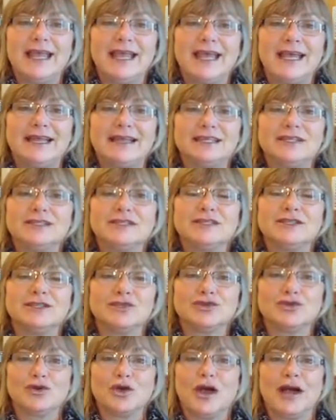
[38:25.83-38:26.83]
and
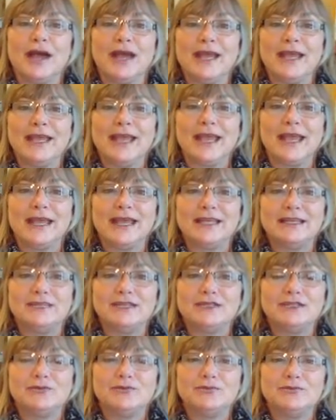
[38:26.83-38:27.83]
try
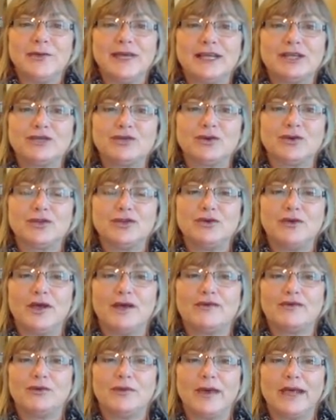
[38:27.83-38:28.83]
and make sure that you
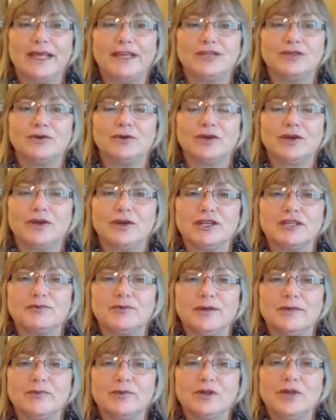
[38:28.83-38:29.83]
have a way to
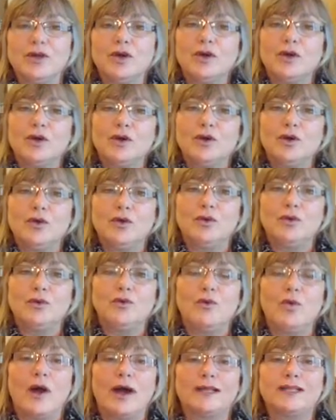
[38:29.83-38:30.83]
encourage people
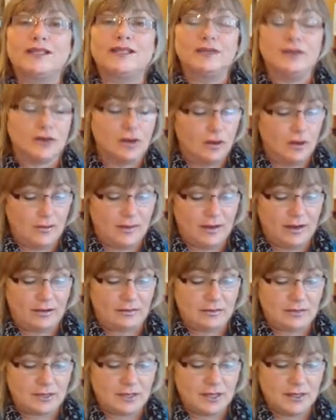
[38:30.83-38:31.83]
who want to know
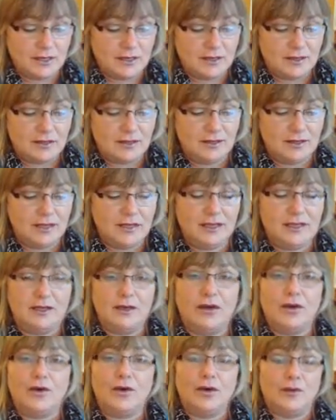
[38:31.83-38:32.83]
about
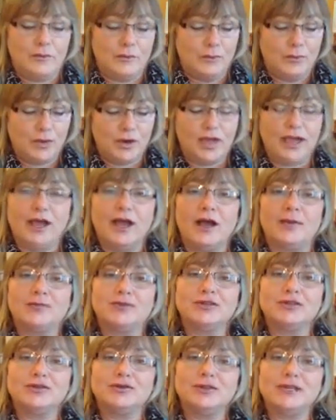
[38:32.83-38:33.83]
the booking
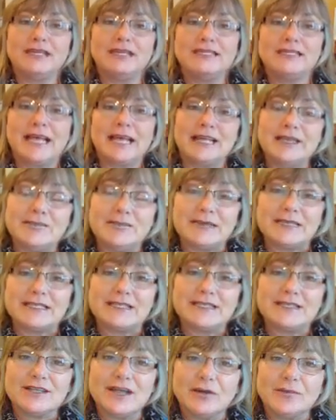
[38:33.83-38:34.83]
opportunities and the
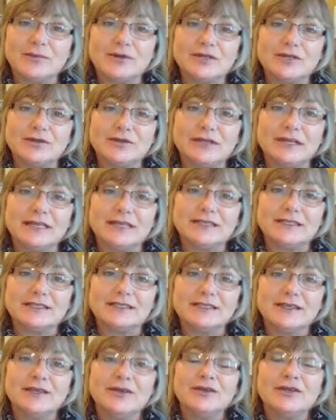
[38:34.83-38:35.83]
business
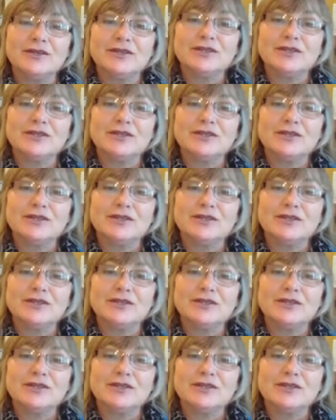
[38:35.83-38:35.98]
opportunities.